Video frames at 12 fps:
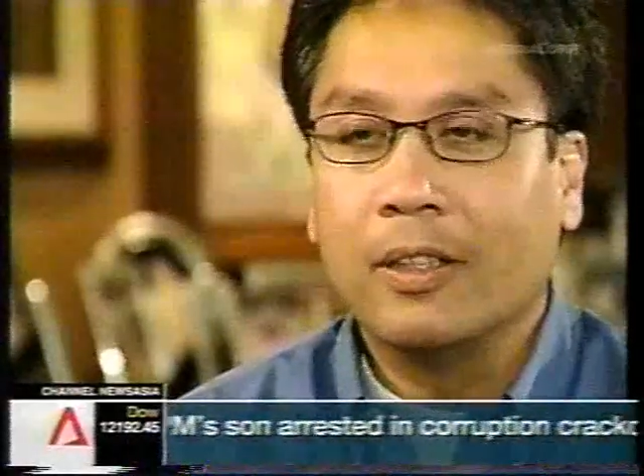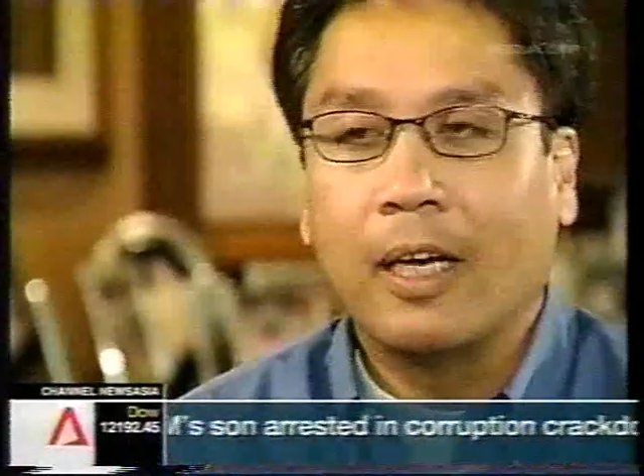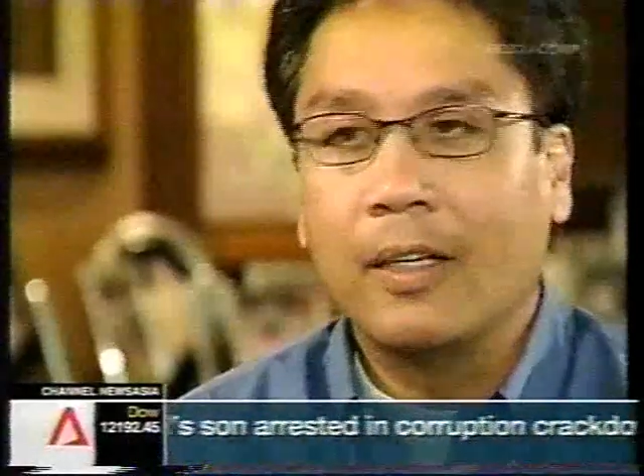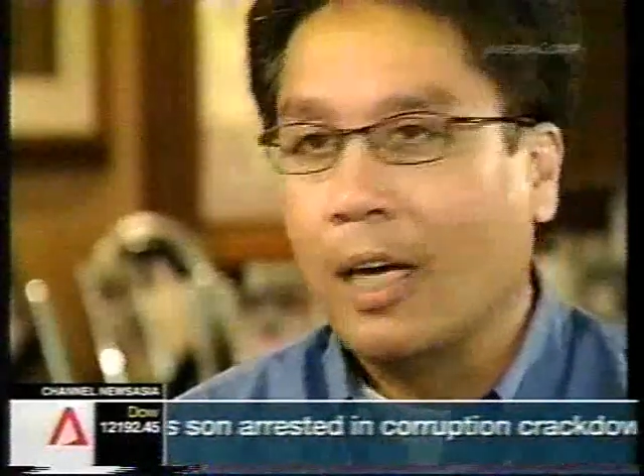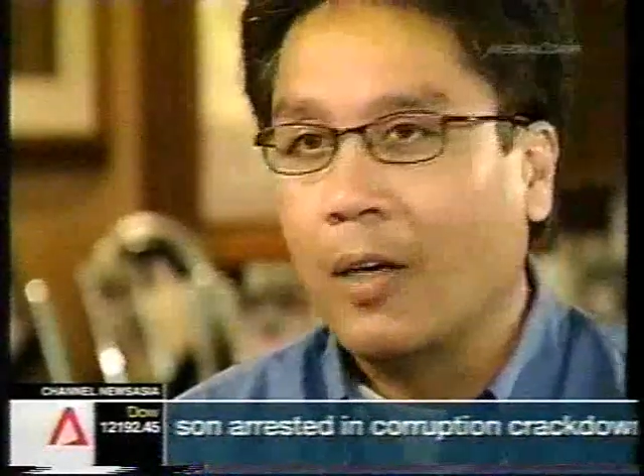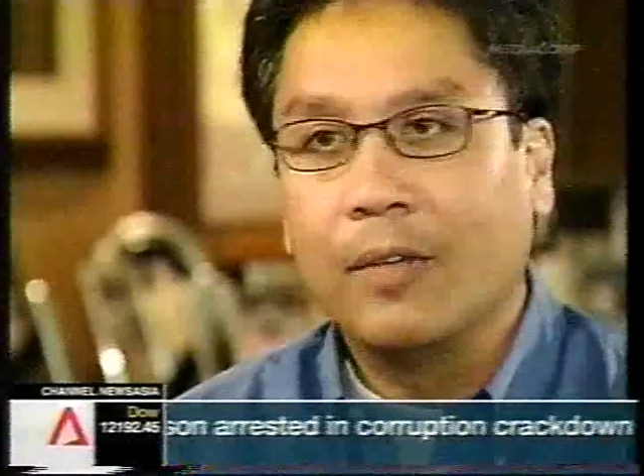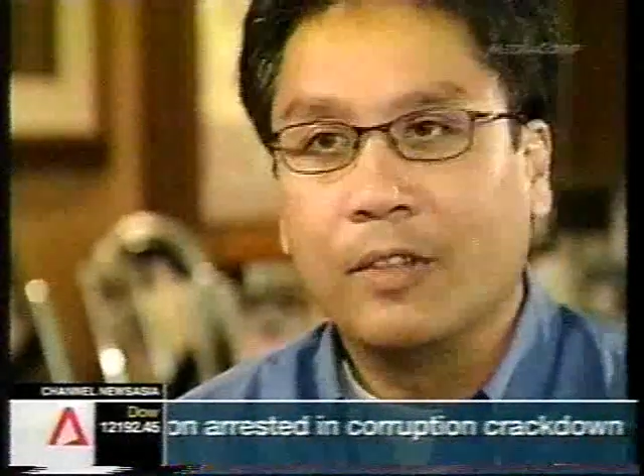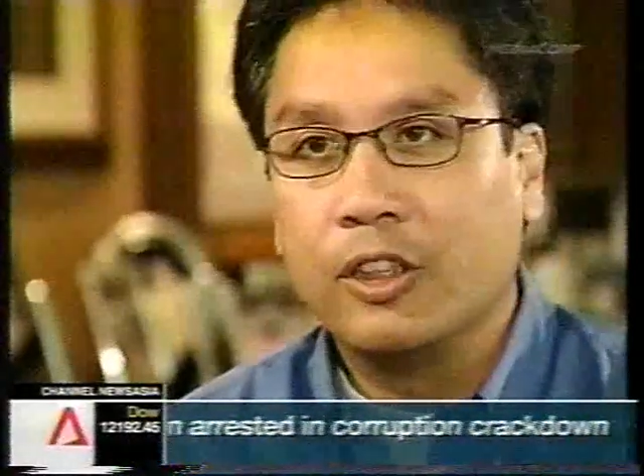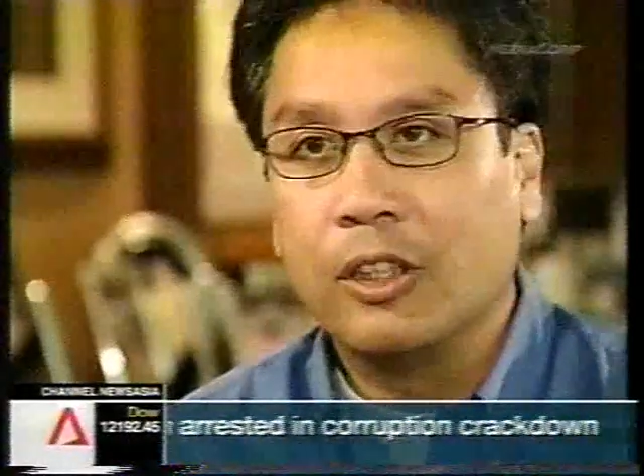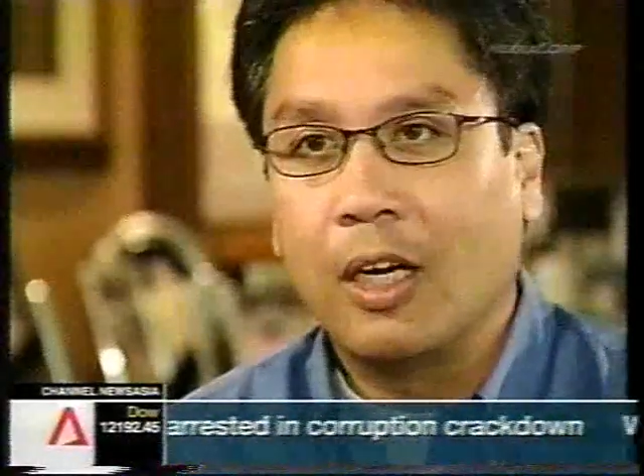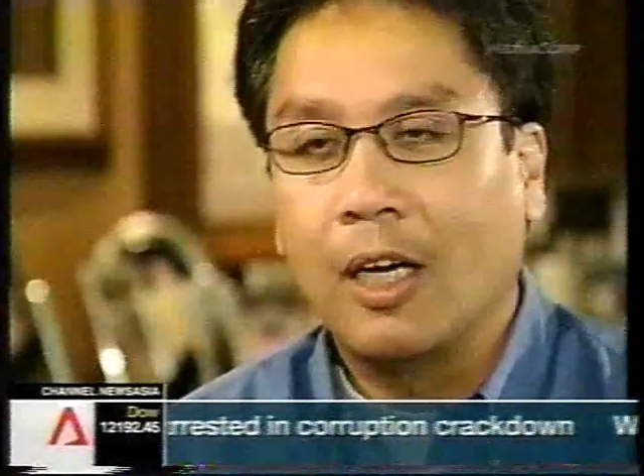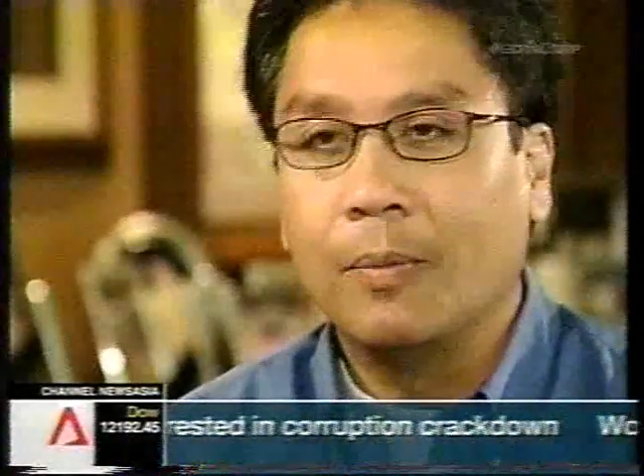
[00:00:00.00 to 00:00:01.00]
on this and
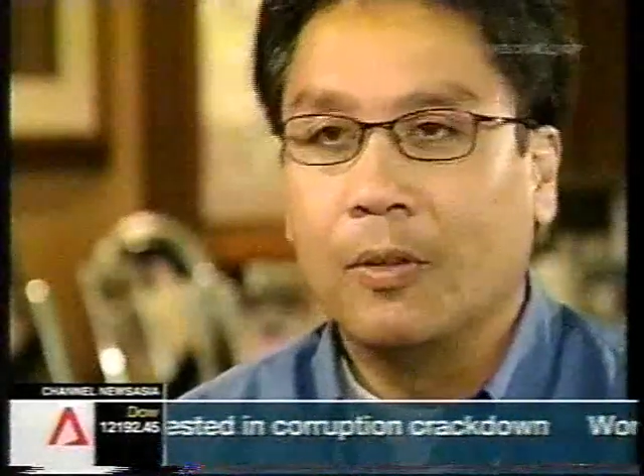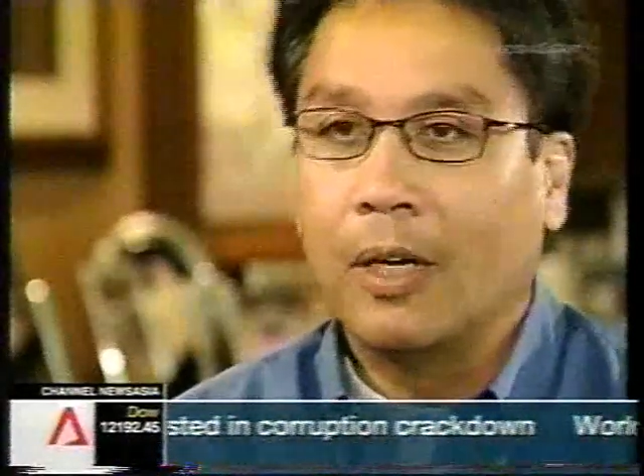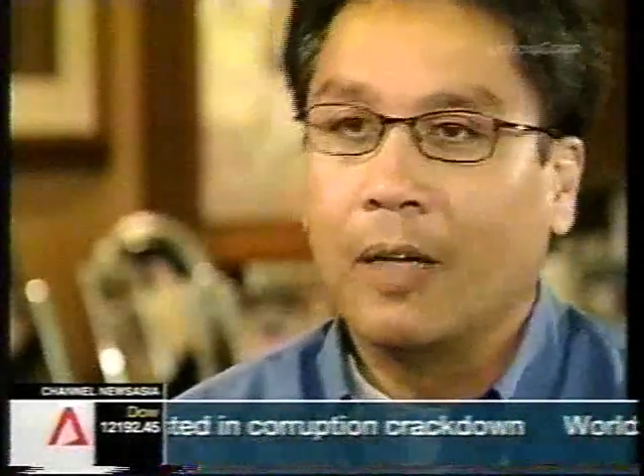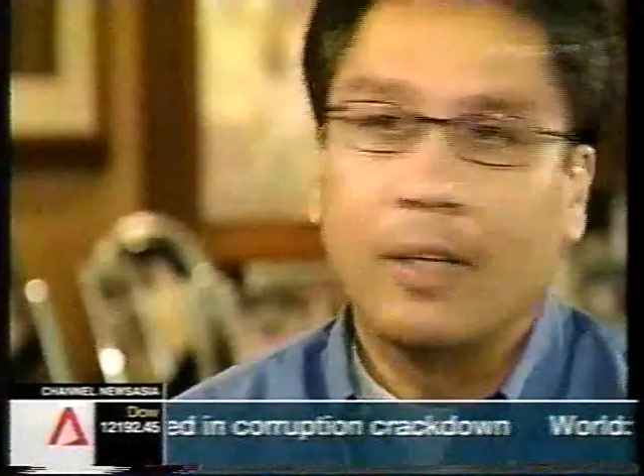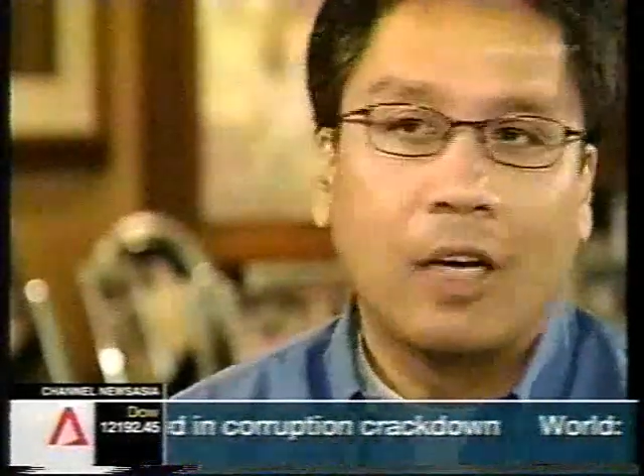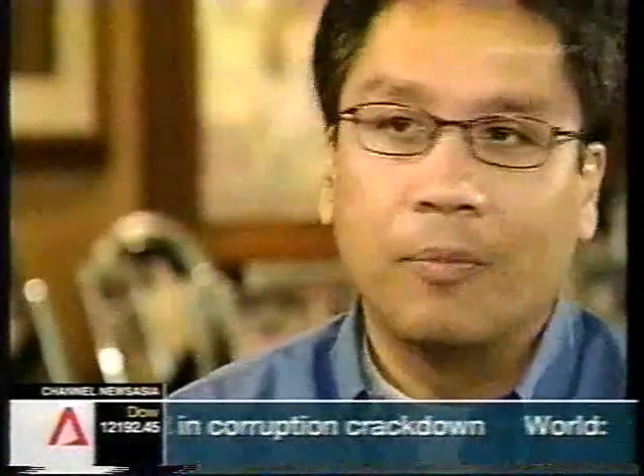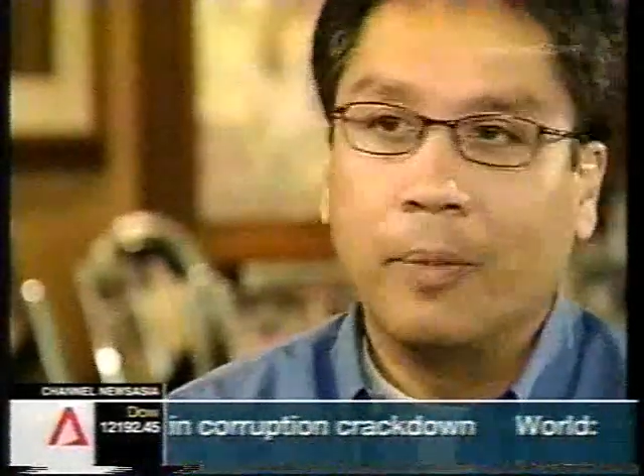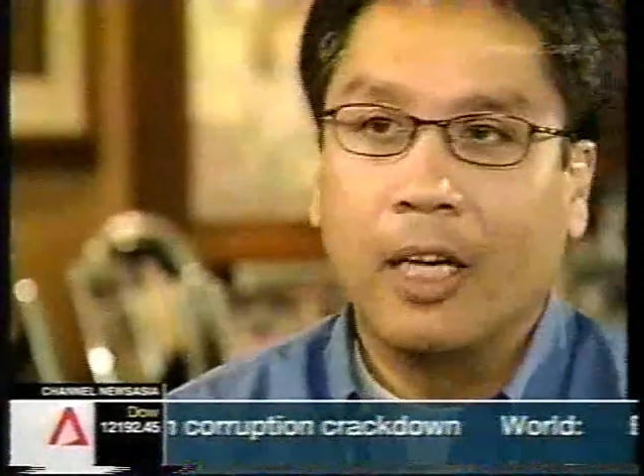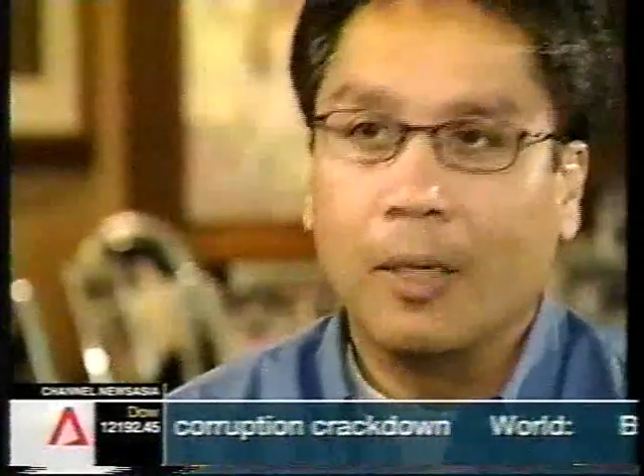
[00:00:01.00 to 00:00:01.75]
I now have a job,